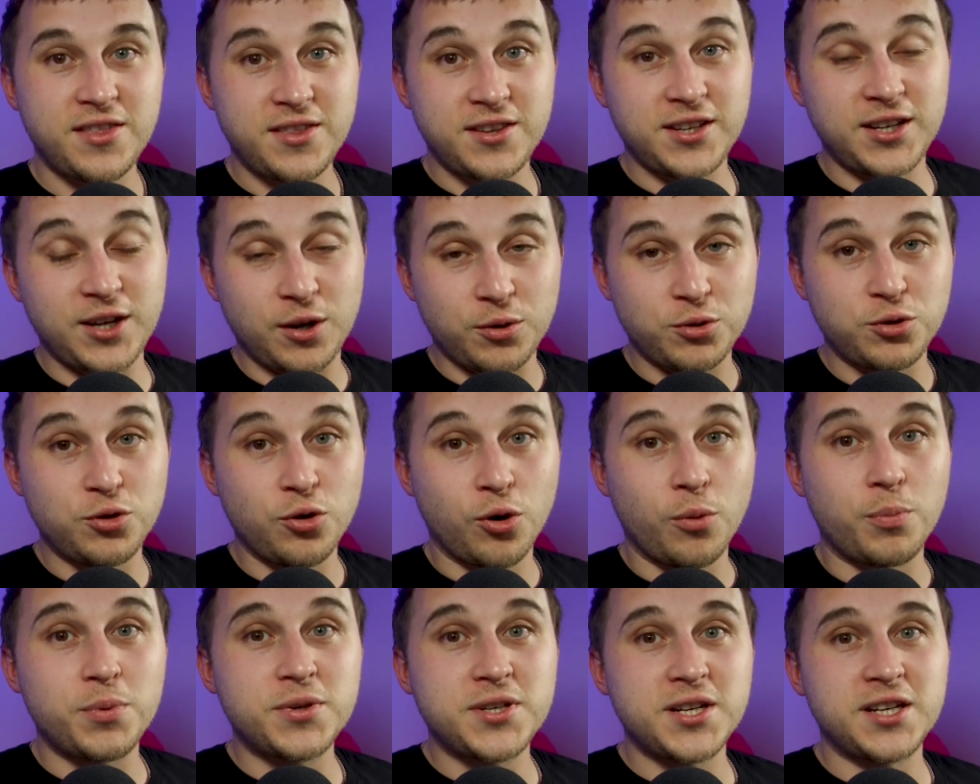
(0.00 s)
you know,
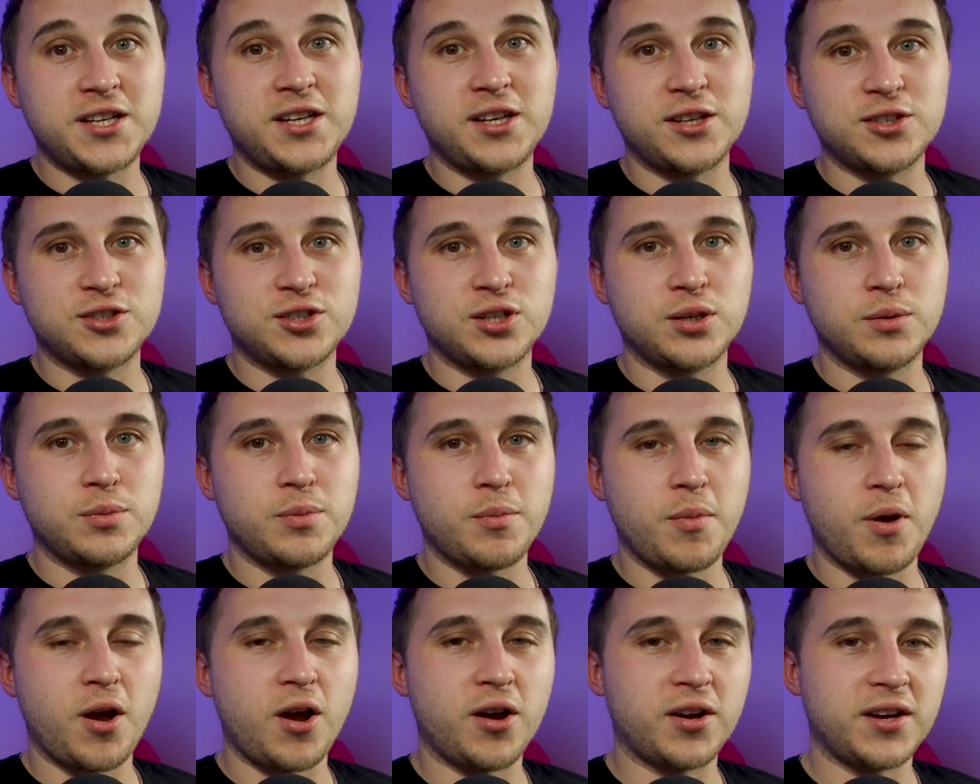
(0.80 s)
your particular
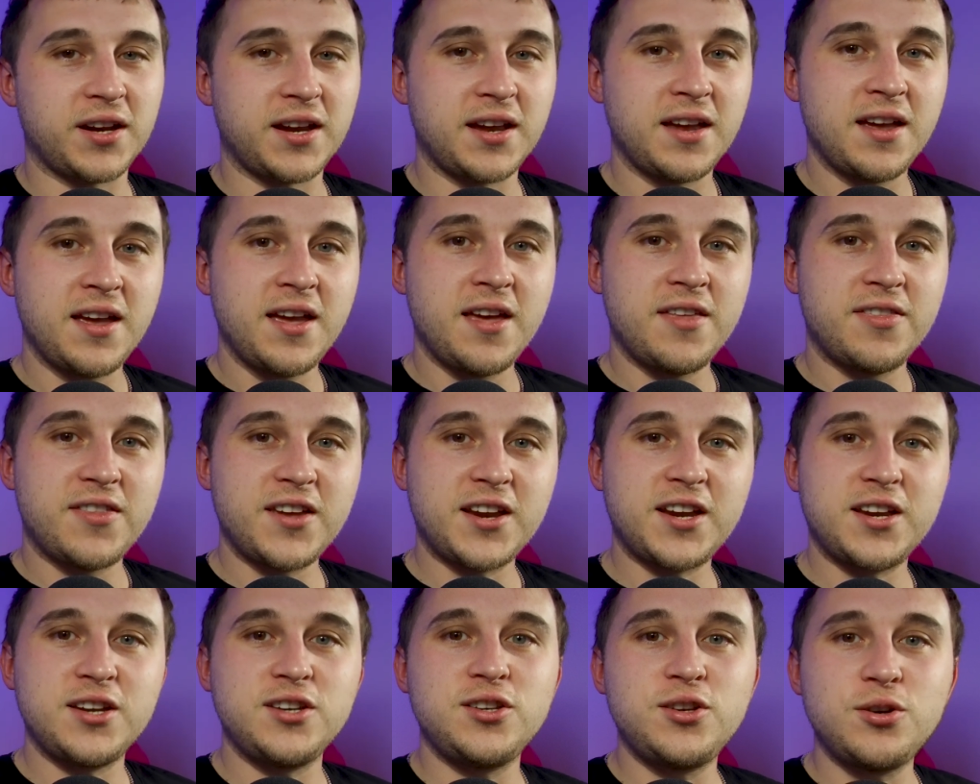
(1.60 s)
supermarket.
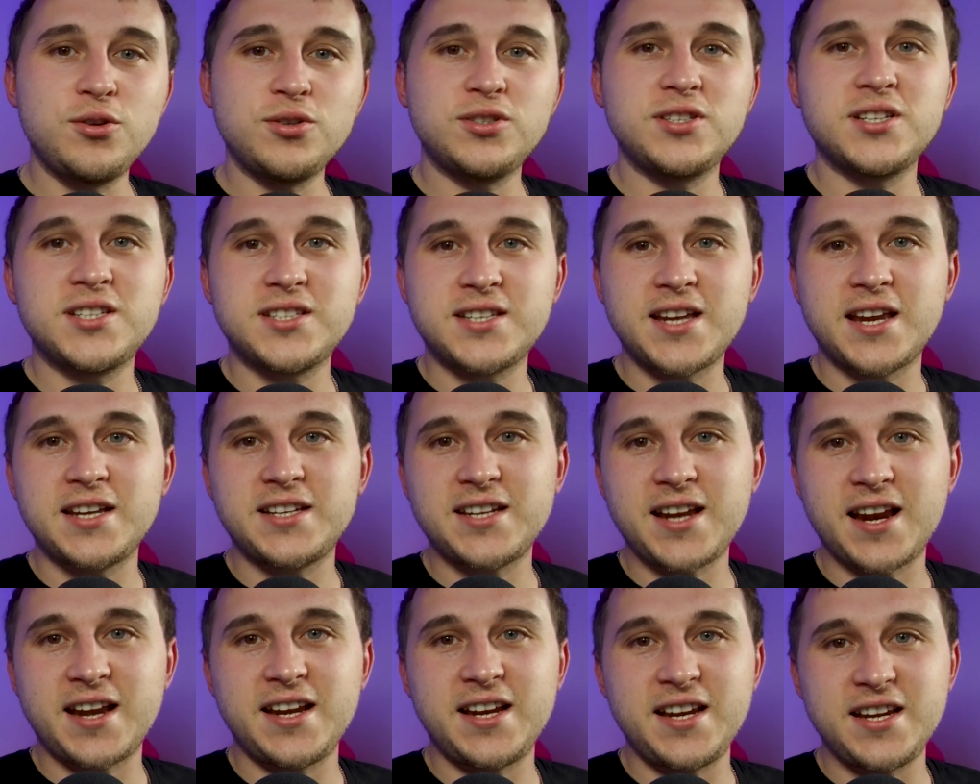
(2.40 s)
They can use this
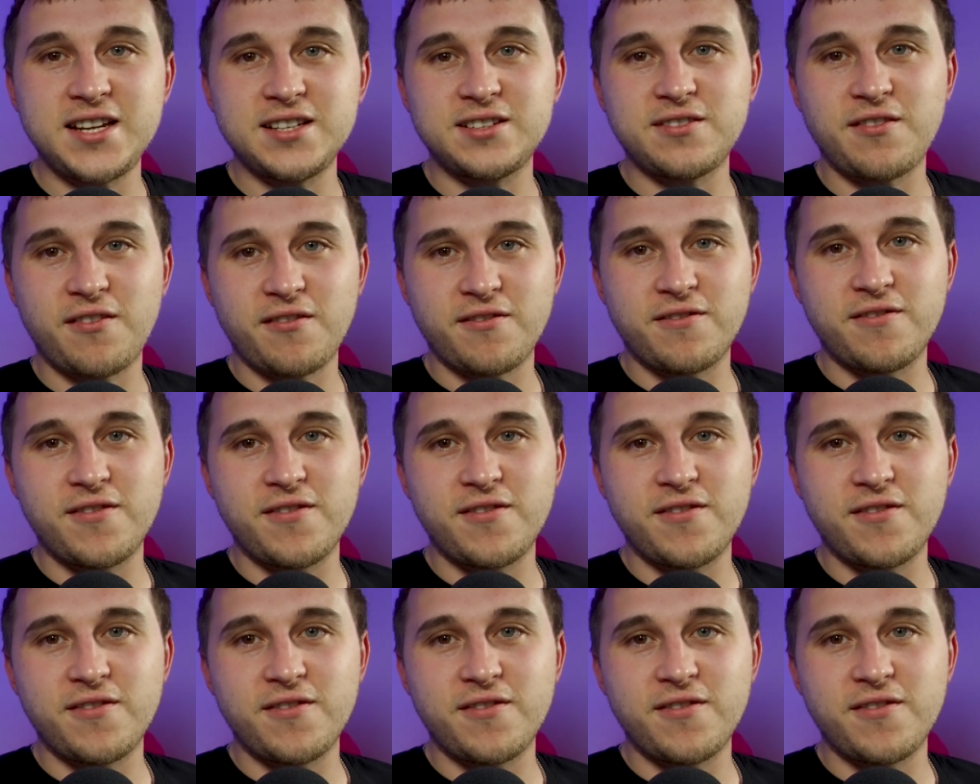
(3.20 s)
data, and it is